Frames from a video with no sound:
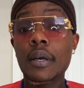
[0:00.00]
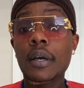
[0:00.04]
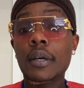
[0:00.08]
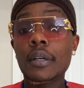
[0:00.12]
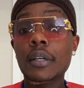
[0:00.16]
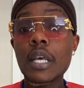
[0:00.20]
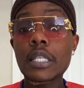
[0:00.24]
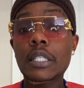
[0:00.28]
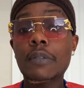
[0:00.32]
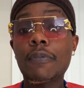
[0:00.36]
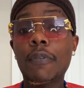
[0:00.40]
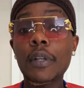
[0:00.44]

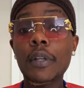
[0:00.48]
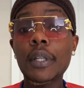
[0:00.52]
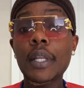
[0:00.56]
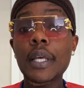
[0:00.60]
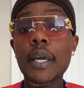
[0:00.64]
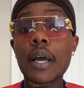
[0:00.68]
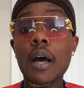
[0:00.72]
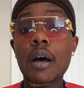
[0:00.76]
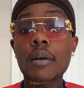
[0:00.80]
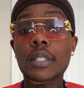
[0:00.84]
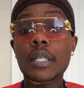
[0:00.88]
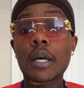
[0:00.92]
This for
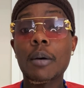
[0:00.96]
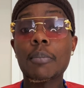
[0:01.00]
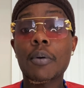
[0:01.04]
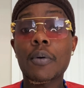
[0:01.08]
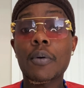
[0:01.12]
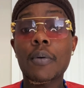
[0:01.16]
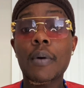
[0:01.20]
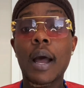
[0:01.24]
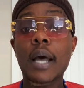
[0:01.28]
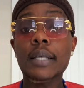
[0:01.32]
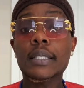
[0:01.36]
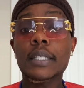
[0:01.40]
Leo,
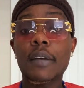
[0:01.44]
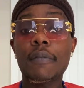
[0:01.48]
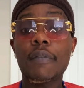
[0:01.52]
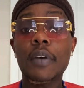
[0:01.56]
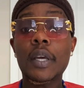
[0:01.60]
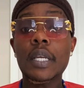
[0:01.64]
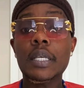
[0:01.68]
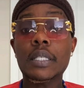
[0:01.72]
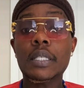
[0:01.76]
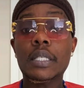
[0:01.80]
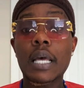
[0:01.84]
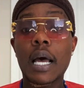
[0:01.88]
summarizing to
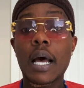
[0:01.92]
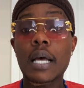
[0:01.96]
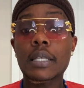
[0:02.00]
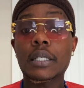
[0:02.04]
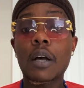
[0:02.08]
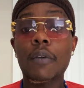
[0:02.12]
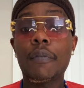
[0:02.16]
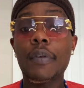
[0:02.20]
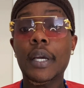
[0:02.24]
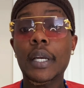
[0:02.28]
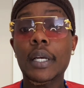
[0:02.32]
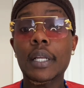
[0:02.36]
be the signs.
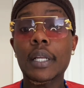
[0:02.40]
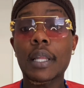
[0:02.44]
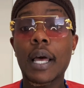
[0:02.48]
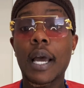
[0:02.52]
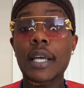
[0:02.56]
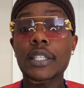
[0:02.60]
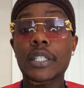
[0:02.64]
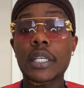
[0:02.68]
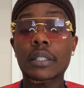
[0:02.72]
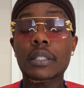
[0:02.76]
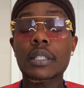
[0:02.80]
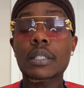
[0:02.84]
Don't forget to like,
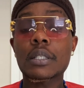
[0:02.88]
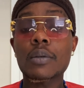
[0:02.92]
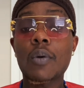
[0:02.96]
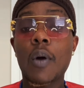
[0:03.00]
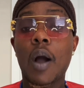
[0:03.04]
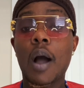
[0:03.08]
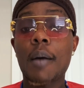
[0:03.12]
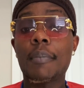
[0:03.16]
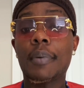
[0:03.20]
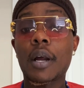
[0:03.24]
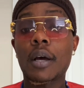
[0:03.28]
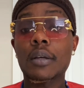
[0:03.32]
share,
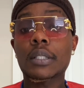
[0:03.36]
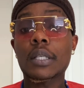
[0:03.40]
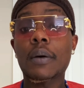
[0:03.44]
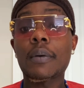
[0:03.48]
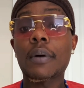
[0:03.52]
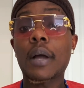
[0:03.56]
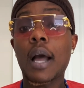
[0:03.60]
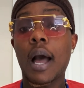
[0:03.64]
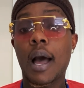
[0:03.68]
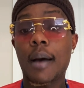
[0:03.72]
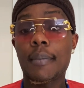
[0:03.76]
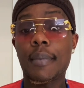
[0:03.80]
subscribe, and also
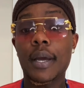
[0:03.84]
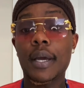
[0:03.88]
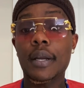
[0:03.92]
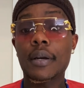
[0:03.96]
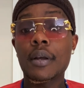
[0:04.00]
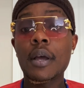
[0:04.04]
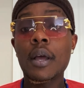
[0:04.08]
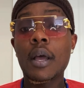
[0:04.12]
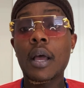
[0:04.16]
comment.